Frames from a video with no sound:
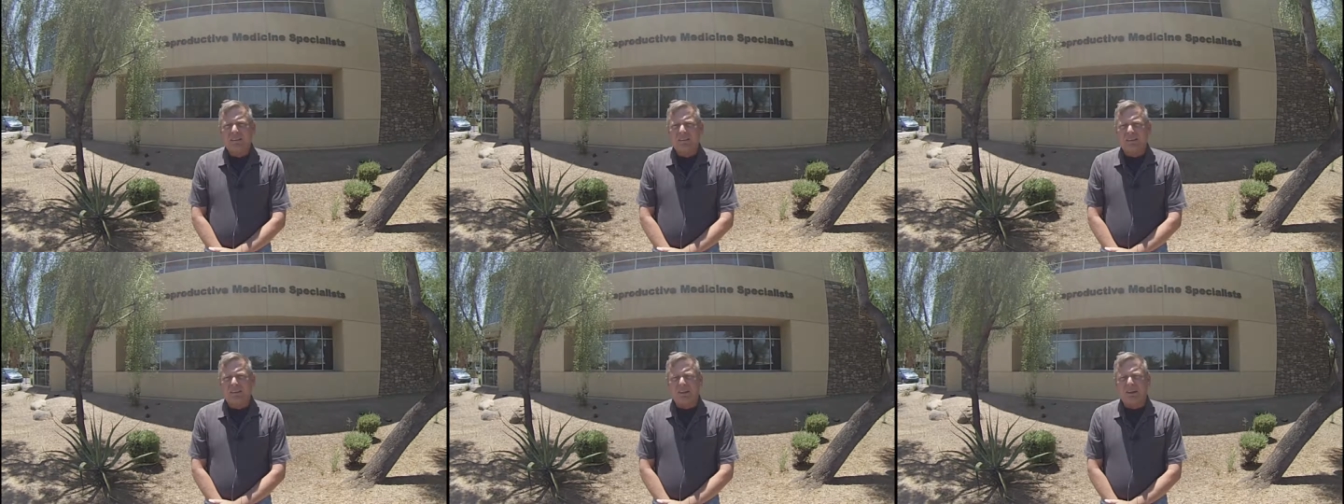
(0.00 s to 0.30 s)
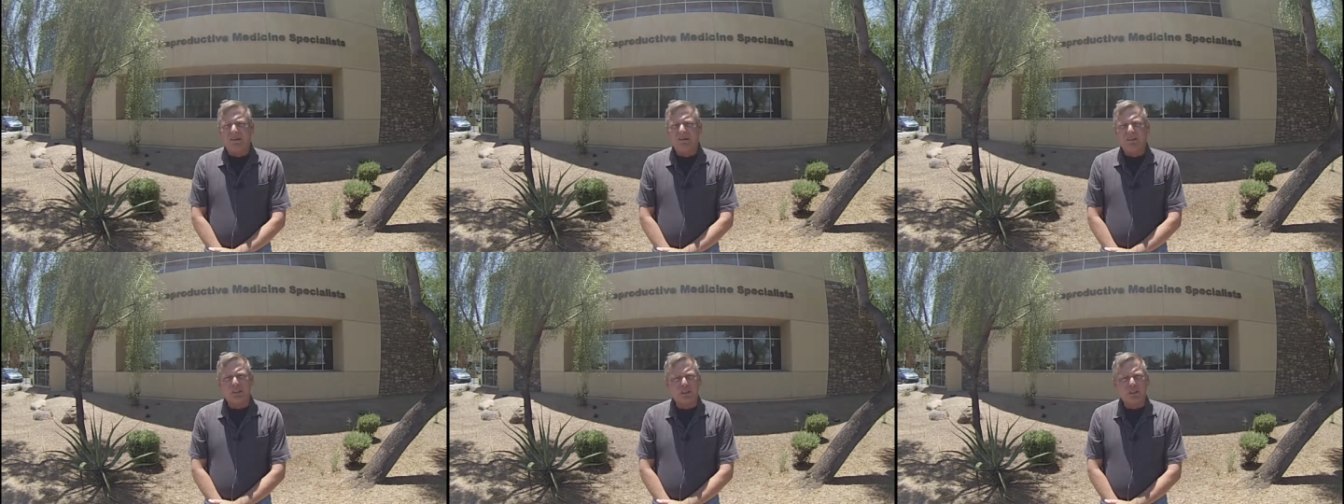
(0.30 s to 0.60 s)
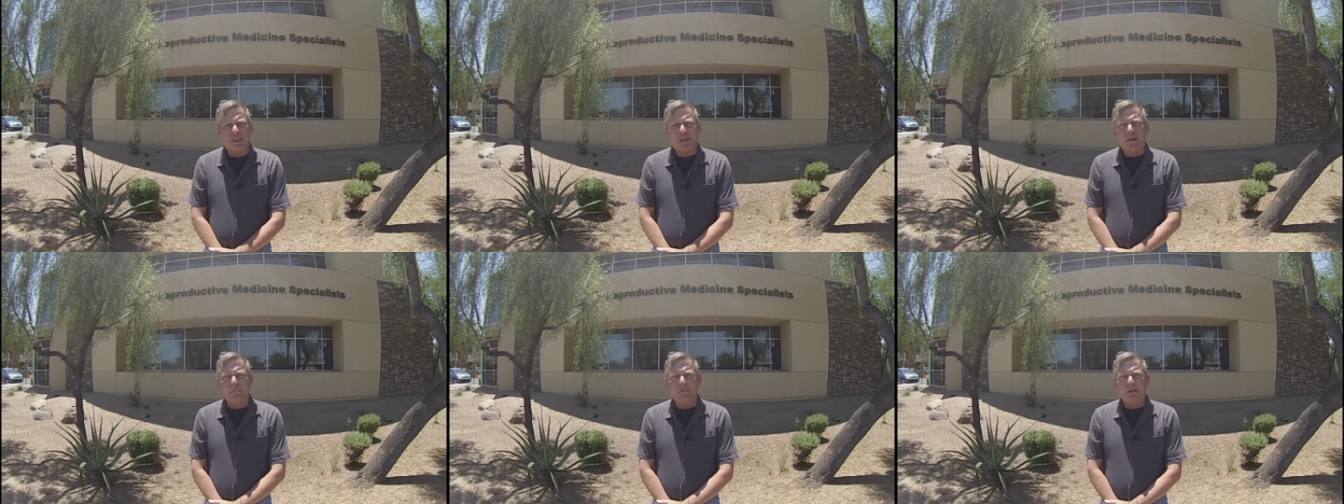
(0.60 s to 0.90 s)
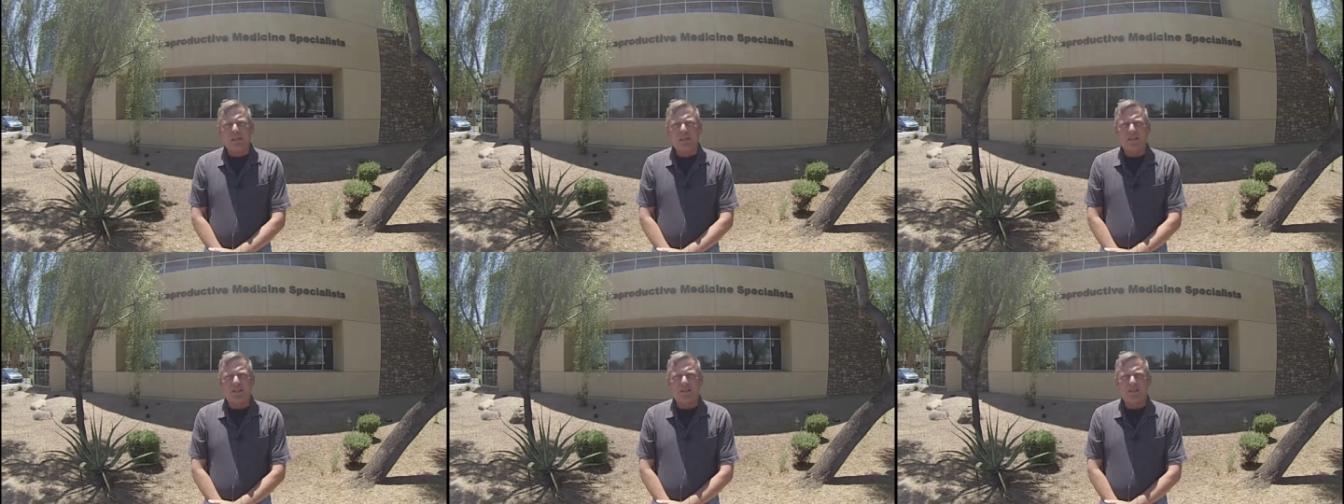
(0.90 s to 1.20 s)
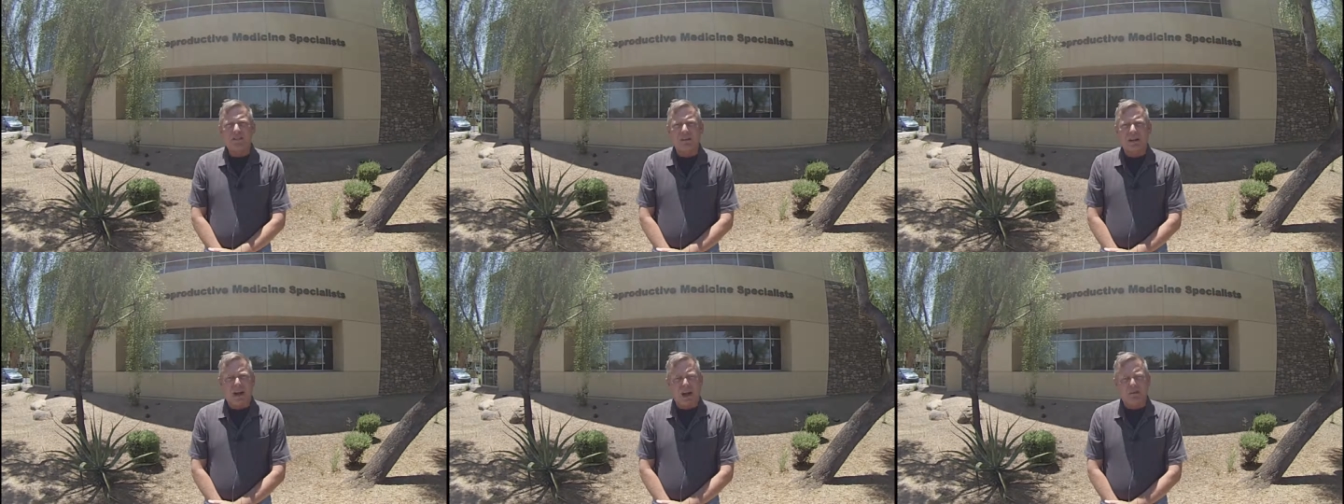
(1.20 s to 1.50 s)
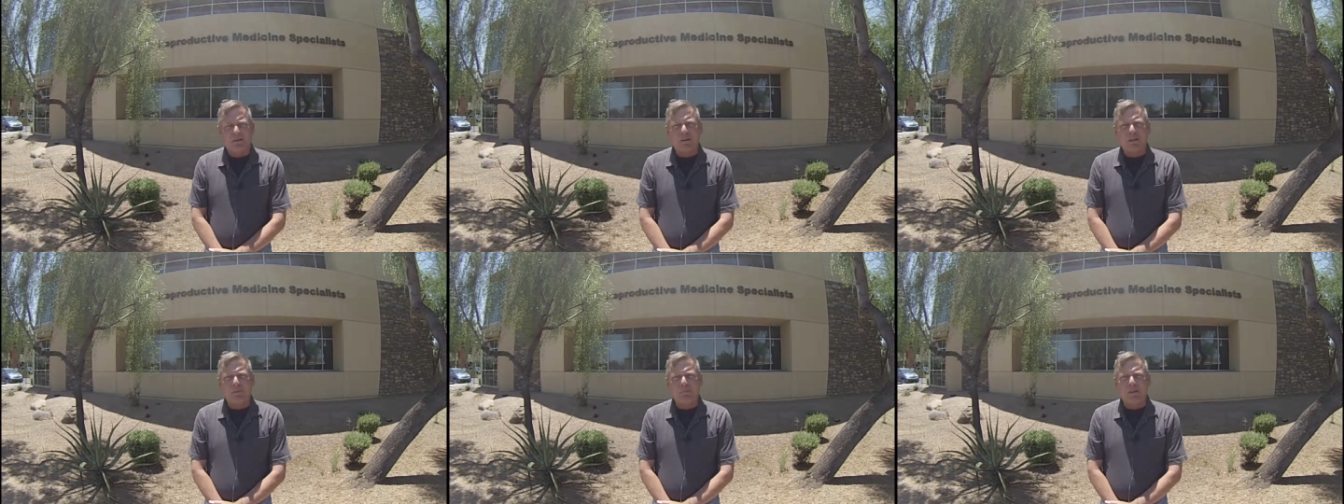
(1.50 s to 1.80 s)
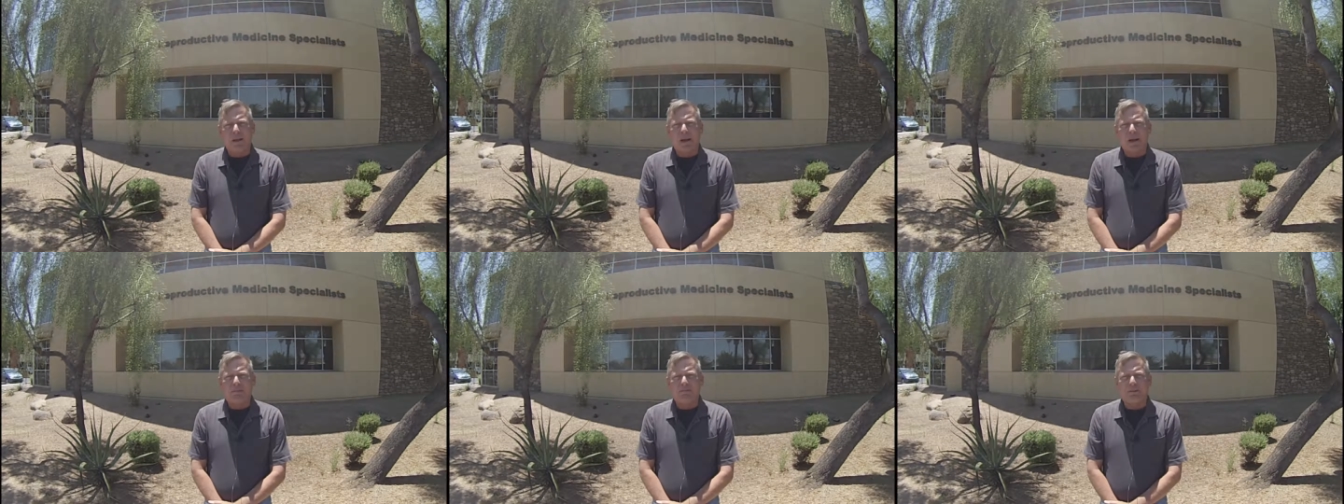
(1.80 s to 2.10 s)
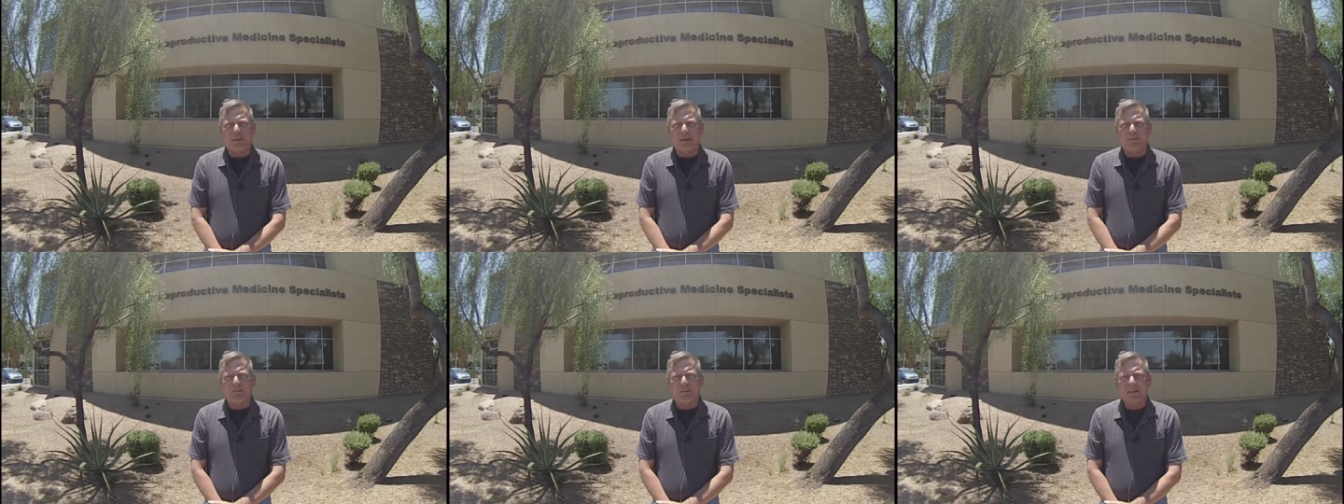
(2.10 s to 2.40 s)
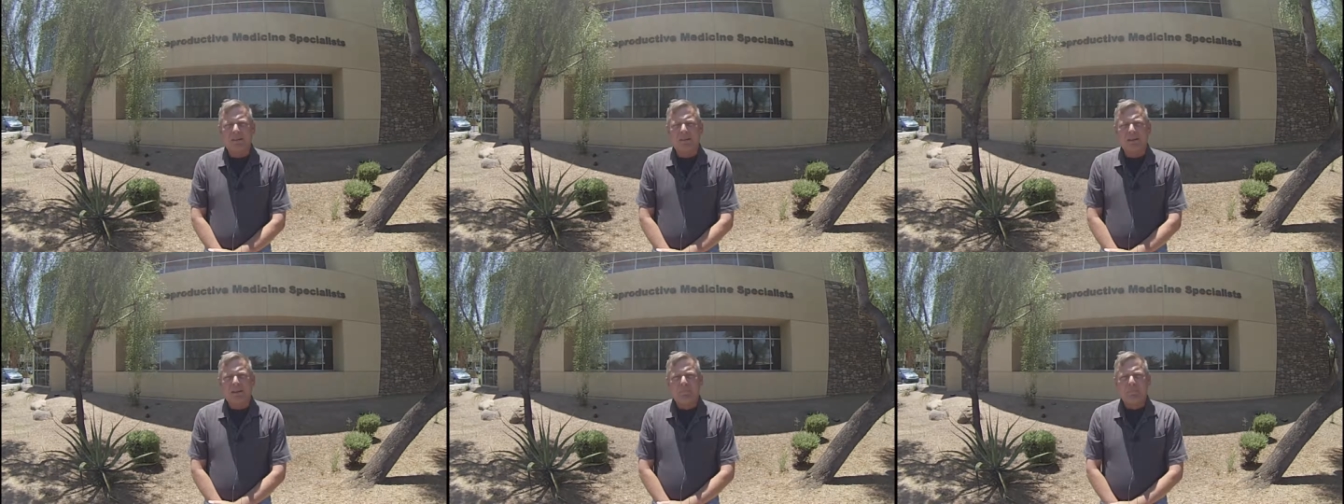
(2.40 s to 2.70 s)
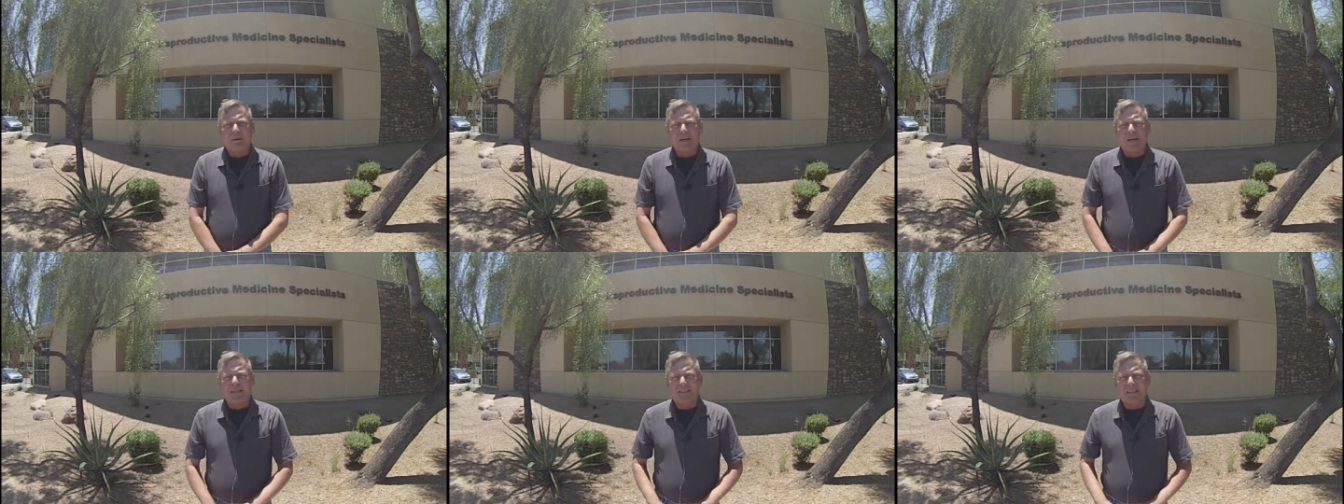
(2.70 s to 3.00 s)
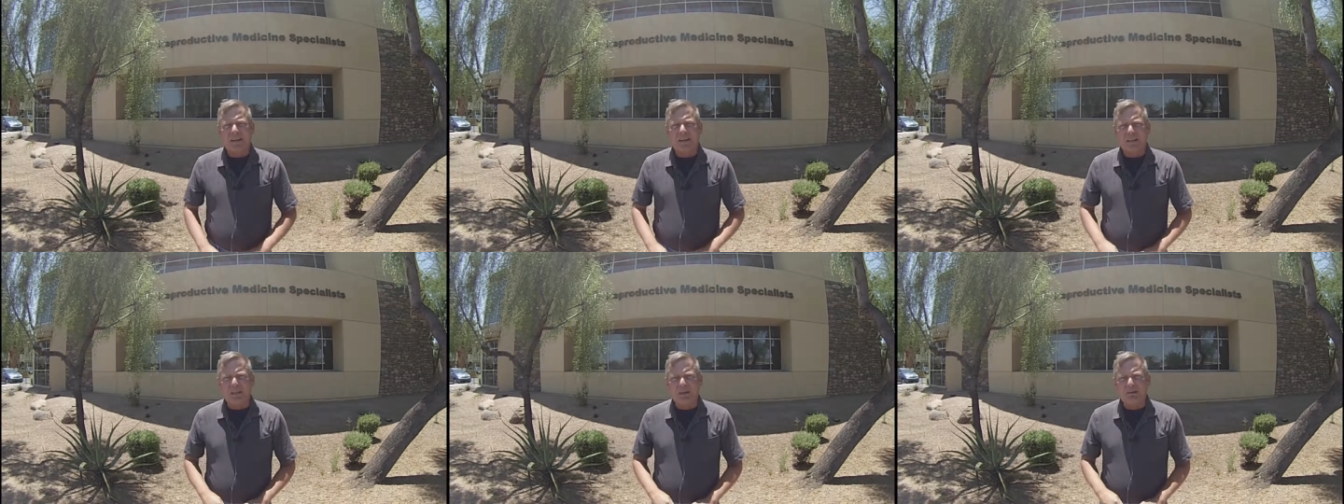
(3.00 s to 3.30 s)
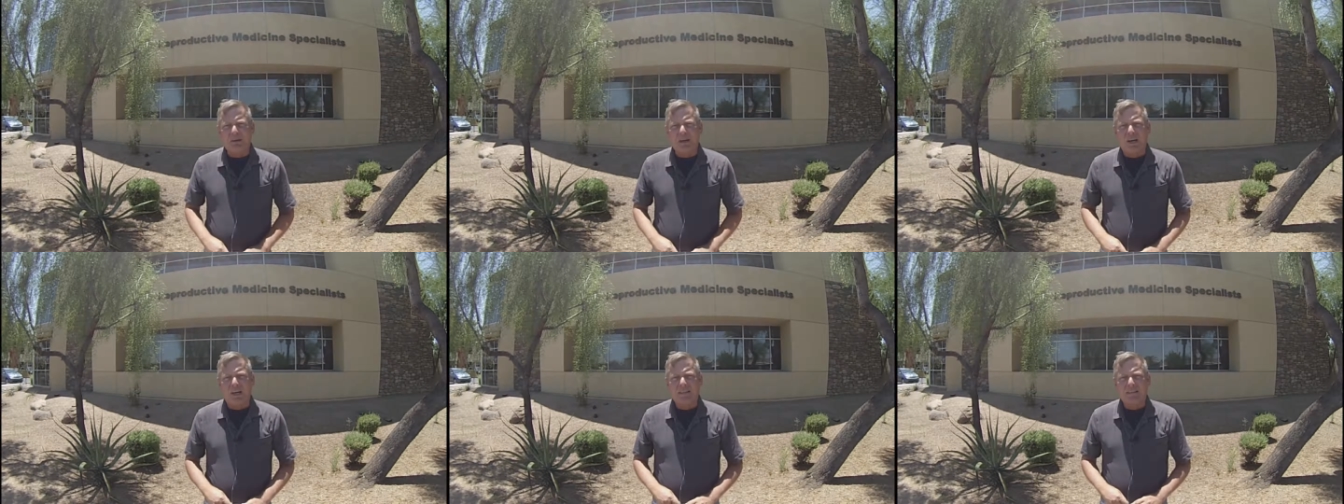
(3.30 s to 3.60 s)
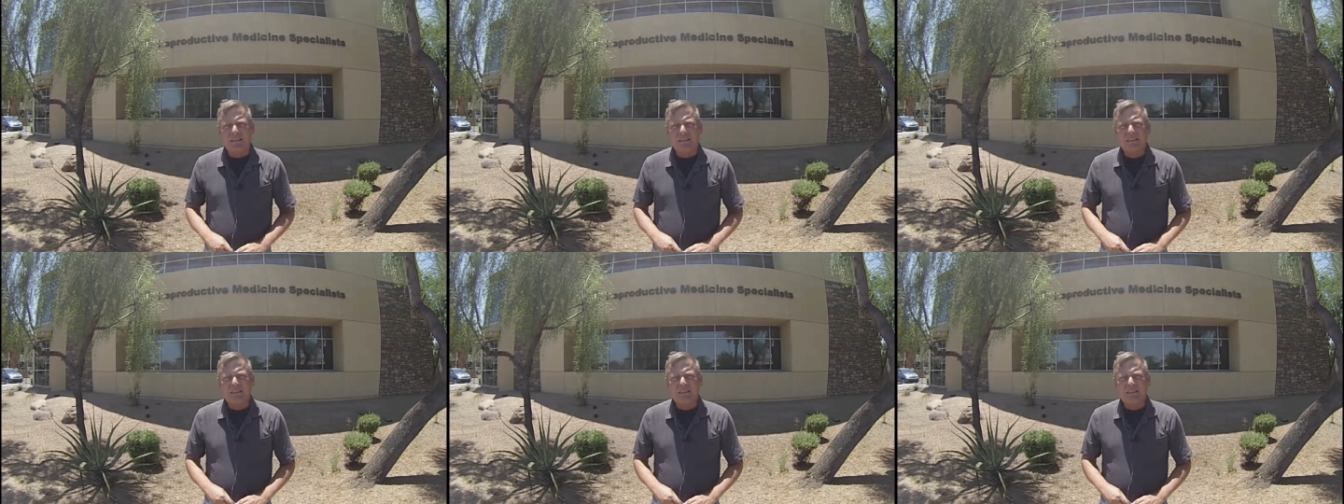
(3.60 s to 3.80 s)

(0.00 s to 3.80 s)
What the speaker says: You know, you're going to preach, I'm going to blaspheme. But I tell you what,